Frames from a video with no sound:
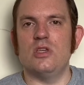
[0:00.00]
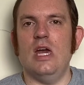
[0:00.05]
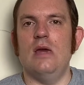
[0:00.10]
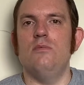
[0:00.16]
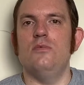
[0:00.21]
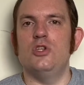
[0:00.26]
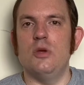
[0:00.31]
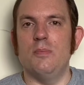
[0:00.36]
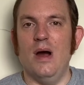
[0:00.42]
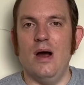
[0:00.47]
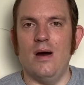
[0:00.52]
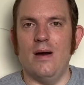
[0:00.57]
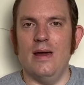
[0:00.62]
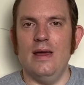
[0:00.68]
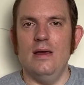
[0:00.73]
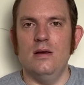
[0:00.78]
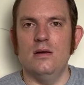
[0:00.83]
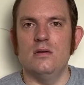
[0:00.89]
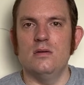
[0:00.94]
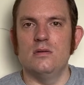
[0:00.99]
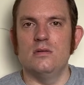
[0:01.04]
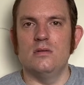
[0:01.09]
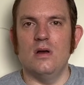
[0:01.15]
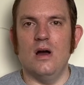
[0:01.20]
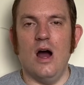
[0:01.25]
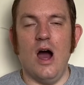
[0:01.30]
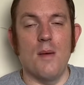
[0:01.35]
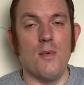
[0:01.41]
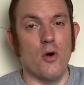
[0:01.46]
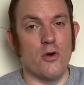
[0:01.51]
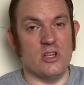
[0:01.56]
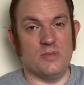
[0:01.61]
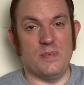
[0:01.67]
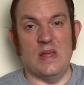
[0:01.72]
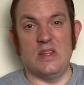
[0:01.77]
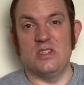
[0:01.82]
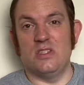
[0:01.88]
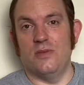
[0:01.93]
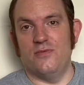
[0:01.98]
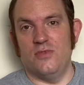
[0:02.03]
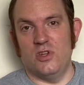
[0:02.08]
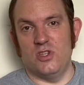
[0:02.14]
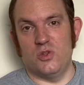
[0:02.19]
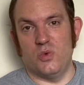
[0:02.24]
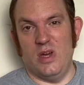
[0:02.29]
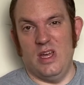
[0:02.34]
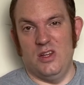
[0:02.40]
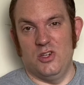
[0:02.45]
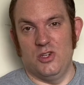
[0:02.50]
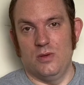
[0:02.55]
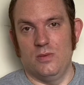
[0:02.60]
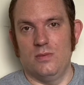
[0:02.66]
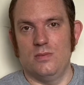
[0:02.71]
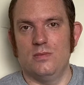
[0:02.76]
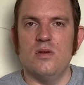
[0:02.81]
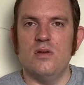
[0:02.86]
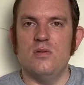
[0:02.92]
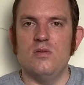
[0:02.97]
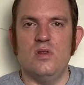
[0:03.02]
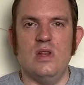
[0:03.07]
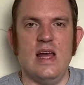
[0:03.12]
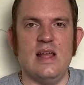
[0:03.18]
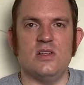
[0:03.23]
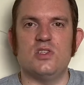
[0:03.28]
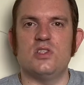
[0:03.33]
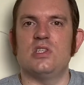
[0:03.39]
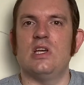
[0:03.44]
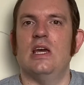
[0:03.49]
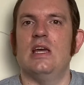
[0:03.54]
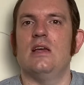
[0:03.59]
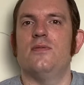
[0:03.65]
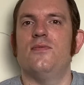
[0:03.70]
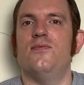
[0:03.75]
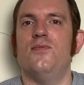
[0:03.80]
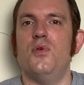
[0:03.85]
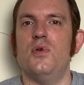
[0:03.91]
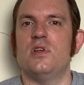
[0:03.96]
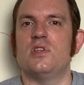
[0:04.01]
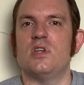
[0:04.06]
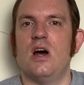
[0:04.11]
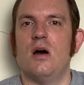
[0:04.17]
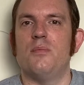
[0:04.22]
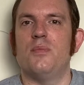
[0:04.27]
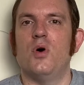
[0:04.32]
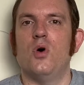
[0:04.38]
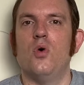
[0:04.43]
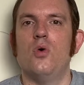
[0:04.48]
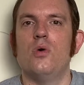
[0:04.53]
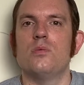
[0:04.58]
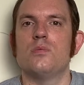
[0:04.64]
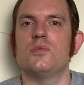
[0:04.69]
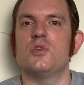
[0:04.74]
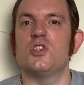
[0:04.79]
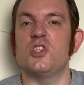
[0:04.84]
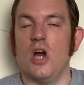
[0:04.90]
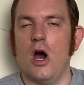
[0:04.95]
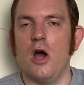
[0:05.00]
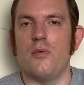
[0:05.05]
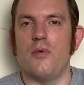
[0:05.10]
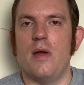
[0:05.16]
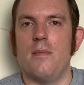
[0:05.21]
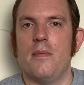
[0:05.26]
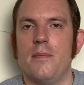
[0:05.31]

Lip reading: games you buy are more expensive for the Switch. Let's take, for example, Skyrim.